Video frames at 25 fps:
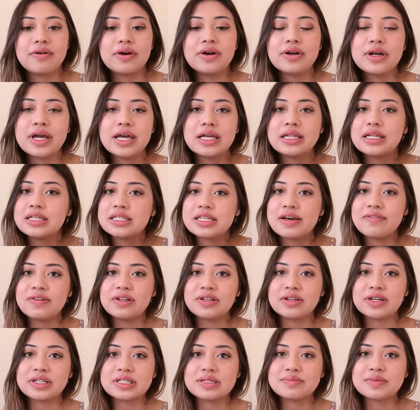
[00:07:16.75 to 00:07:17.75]
okay, let's have a
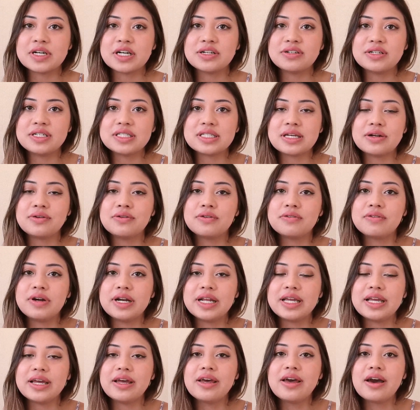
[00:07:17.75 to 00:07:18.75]
look at some countries that
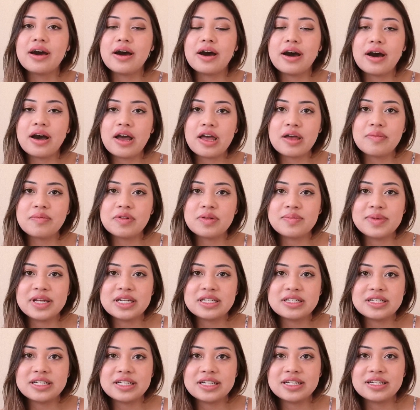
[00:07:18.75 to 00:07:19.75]
already are
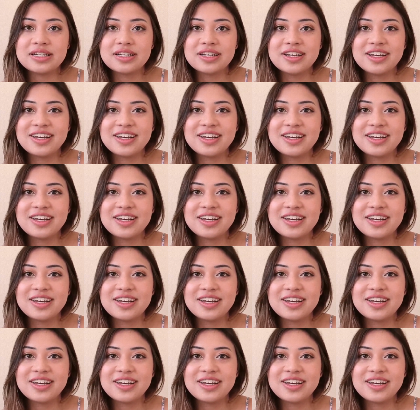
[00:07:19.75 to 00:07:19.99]
implementing